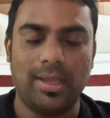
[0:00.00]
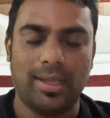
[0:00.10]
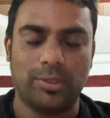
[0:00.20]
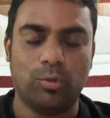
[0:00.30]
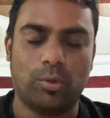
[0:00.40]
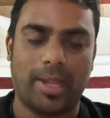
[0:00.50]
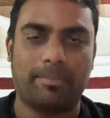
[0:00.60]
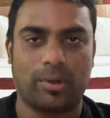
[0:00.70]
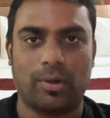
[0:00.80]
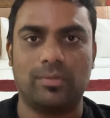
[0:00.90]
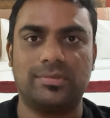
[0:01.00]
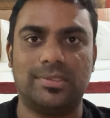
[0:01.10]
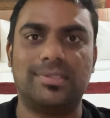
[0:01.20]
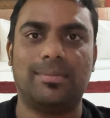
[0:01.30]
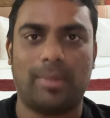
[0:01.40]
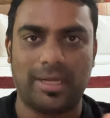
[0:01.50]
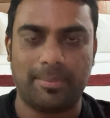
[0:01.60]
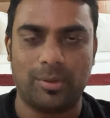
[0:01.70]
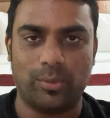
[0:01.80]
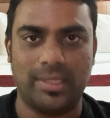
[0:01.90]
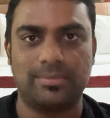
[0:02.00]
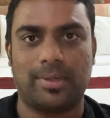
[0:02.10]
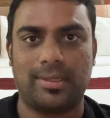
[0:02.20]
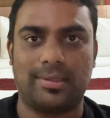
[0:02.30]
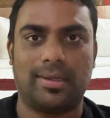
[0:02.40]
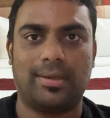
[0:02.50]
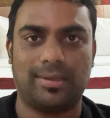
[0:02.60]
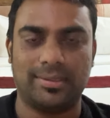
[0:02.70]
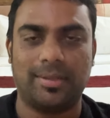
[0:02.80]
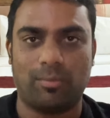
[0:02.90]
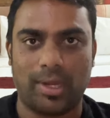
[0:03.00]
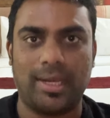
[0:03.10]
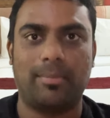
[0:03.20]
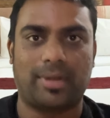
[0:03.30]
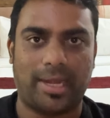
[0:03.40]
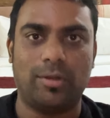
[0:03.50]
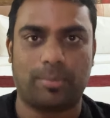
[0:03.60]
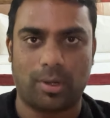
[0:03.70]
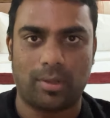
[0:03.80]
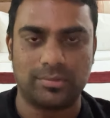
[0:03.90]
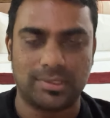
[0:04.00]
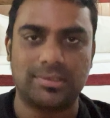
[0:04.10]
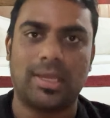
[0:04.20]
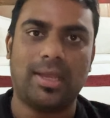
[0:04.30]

You can pronounce this in multiple ways, but the one I'm trying to pronounce is